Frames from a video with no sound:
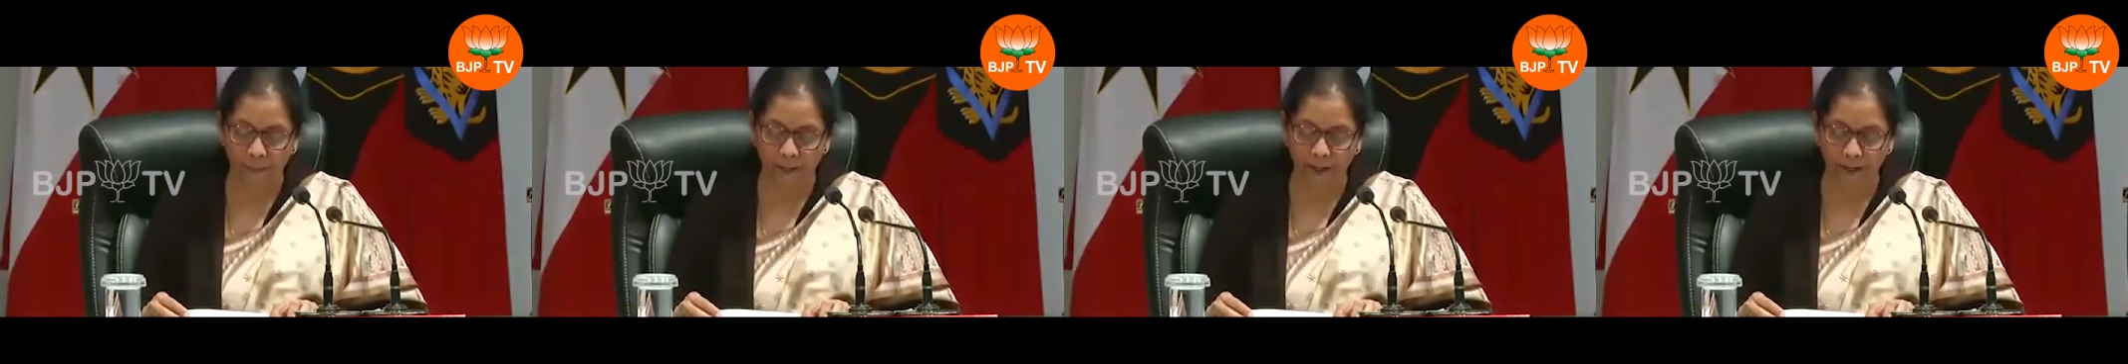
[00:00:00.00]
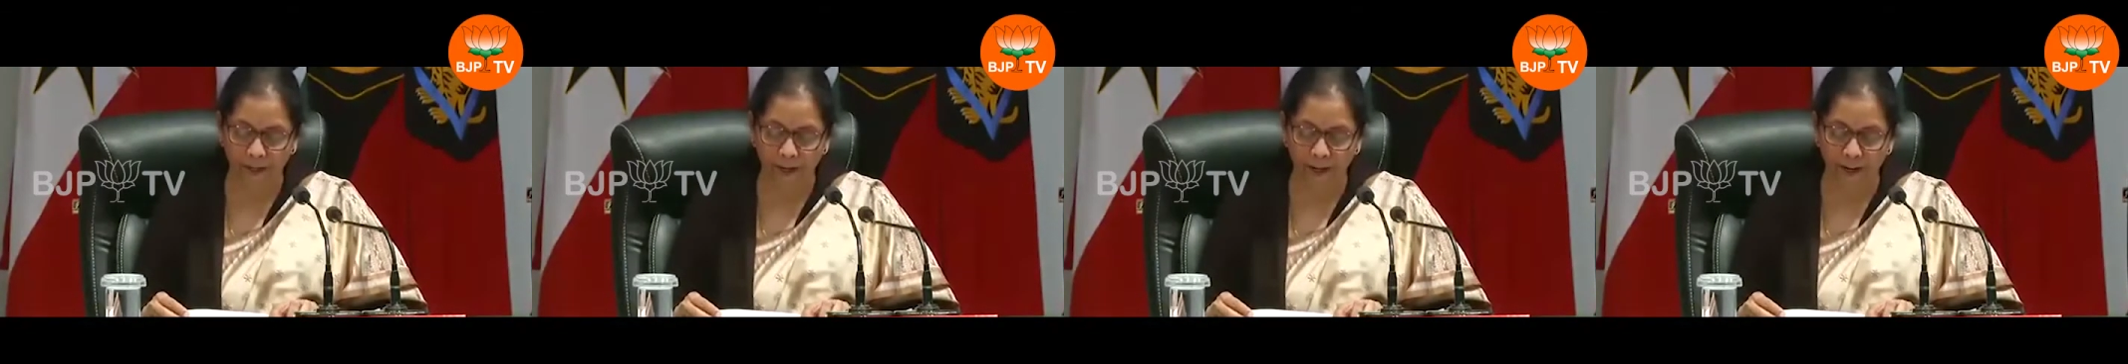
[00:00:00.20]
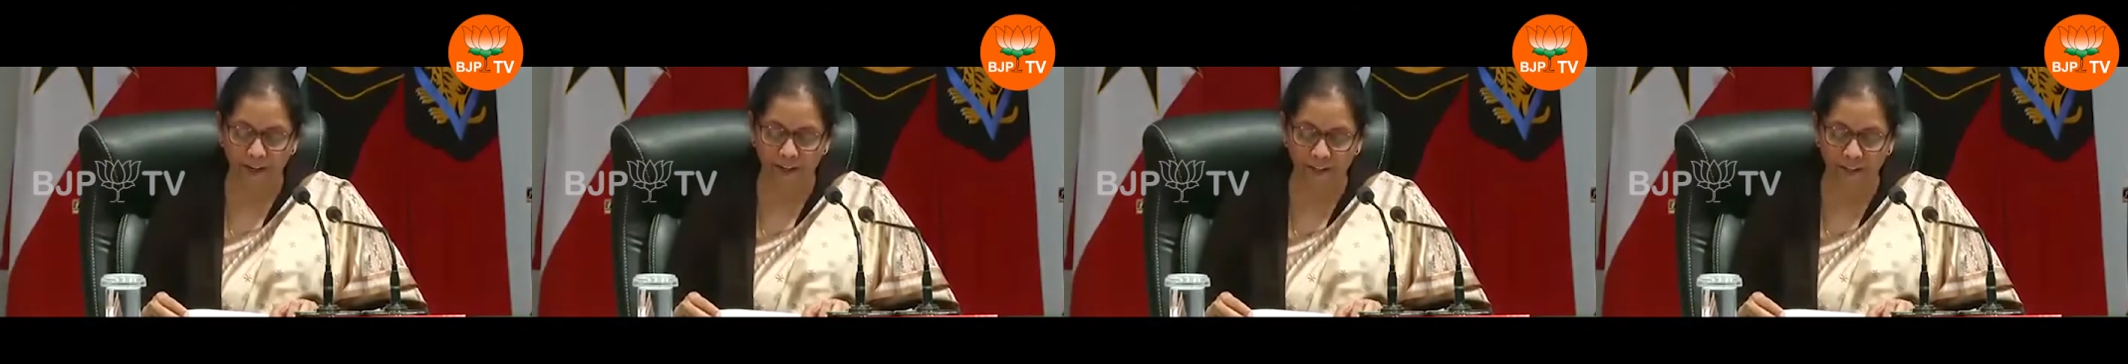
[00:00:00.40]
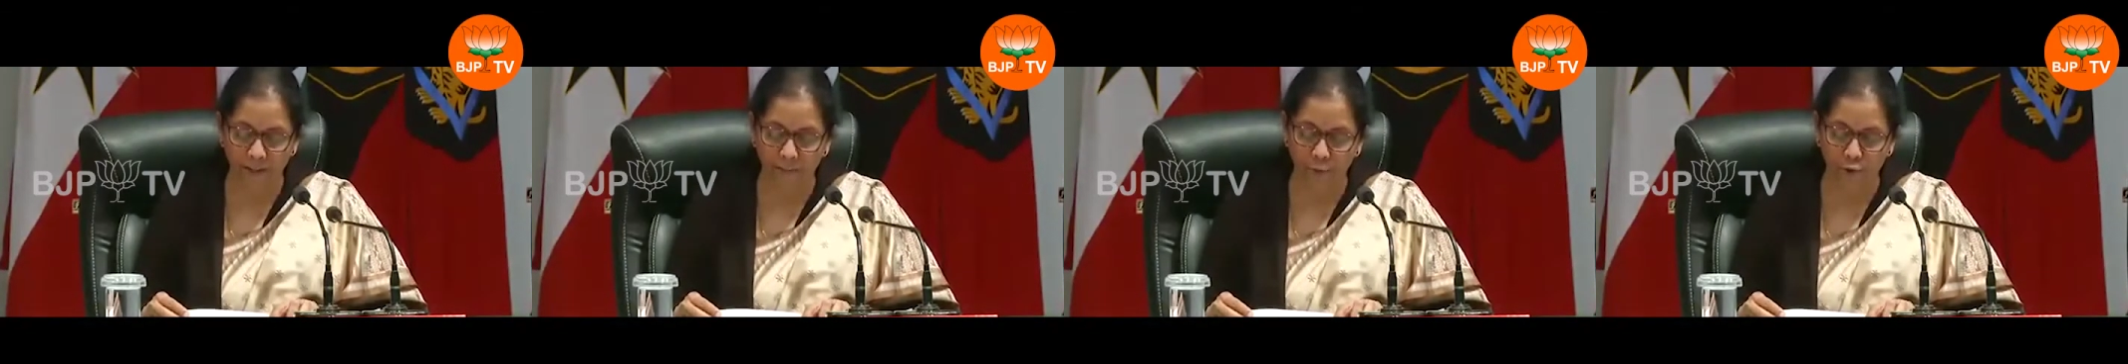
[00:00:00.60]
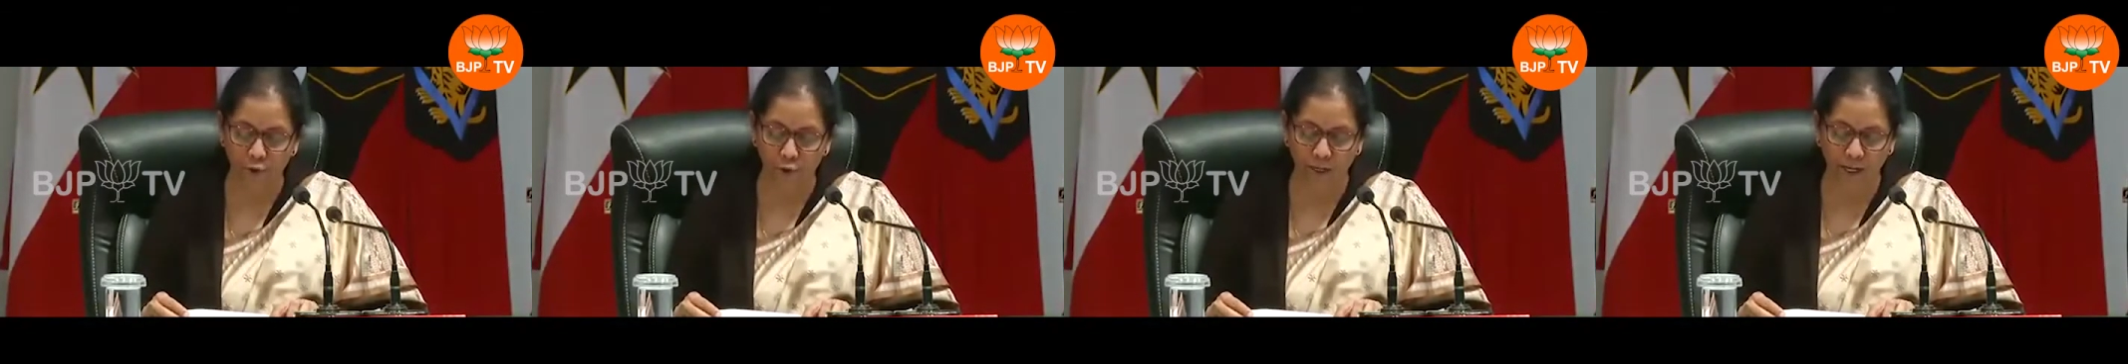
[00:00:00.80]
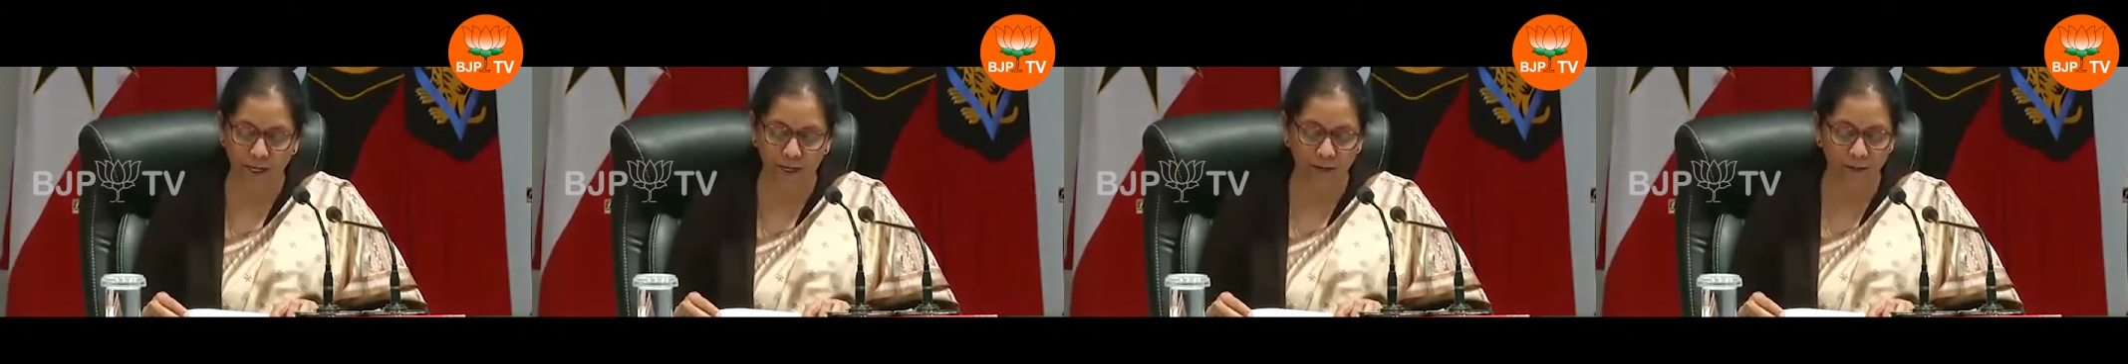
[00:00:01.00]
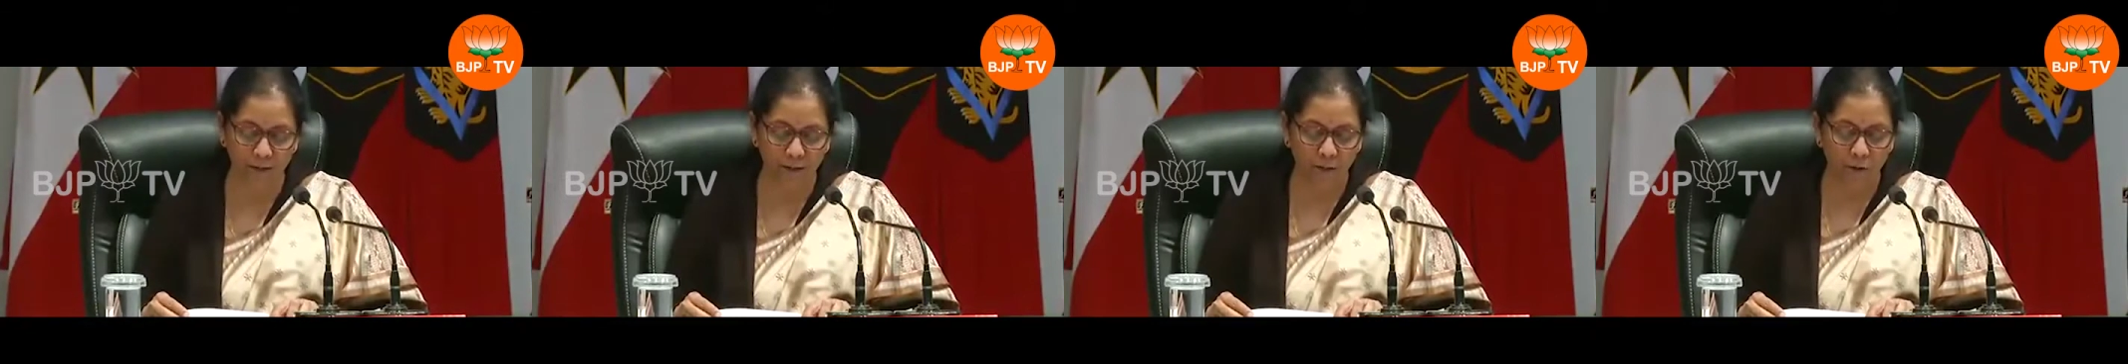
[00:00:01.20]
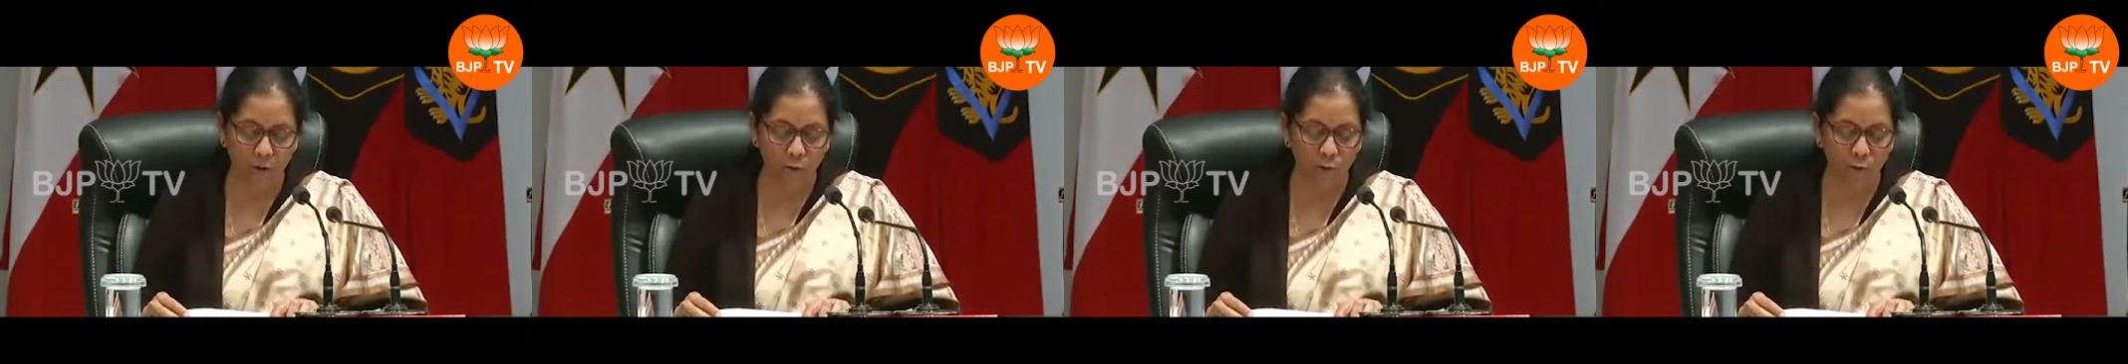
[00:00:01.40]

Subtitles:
in an attempt to gain